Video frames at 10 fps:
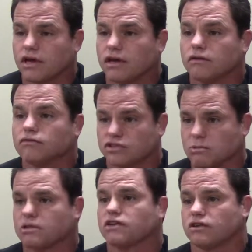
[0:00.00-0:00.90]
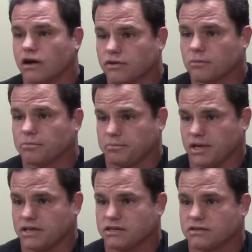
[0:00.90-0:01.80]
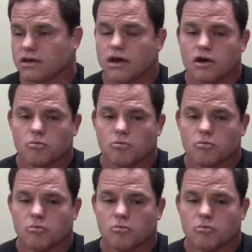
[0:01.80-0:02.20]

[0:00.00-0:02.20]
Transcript: than some of these other places,